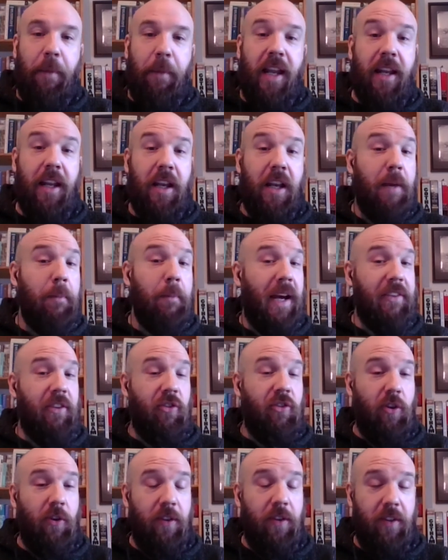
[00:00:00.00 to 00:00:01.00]
In the 9th
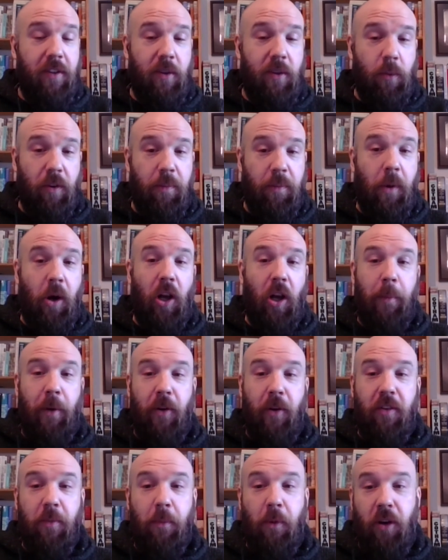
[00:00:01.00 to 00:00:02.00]
Massachusetts, there were small
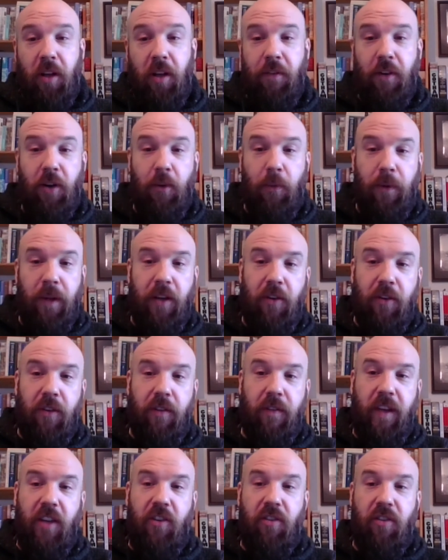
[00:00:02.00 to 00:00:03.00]
amounts of money for the winners
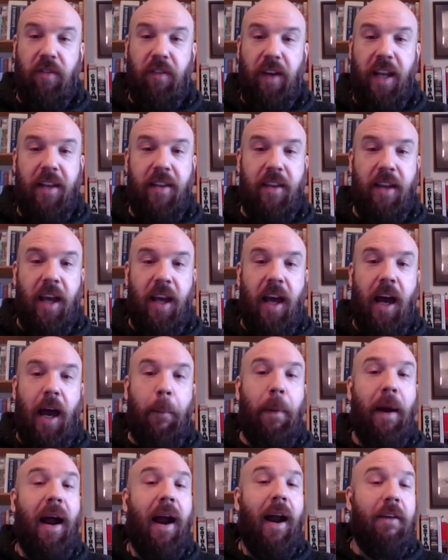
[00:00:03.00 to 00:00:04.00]
of each event,
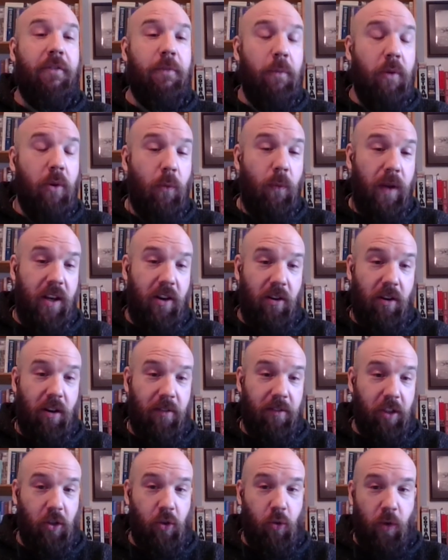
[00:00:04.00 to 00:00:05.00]
apart from the winner
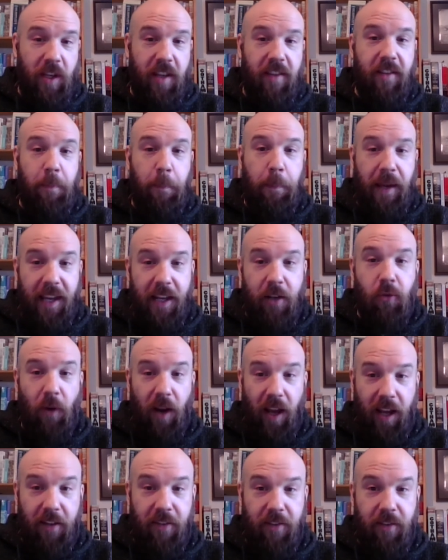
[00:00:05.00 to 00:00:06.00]
of the greased pig
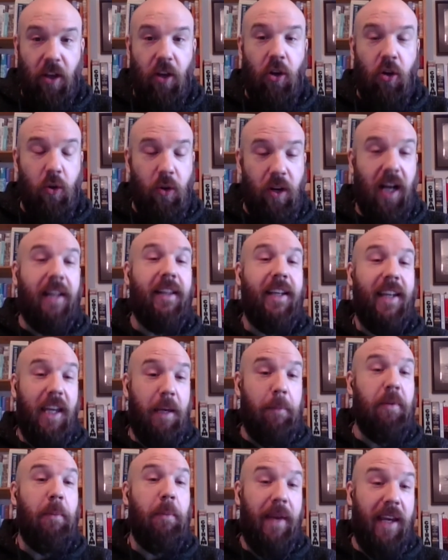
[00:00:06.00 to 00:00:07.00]
race, who got to
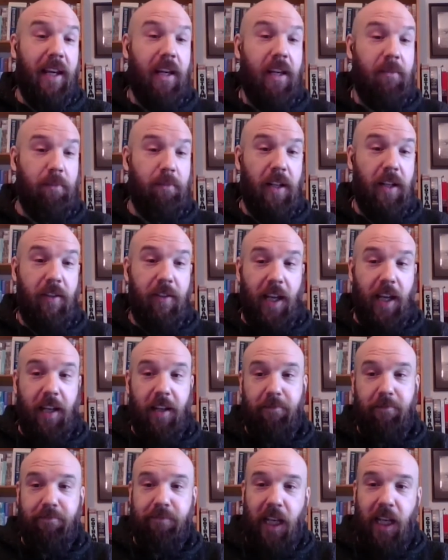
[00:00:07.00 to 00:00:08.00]
keep the pig instead.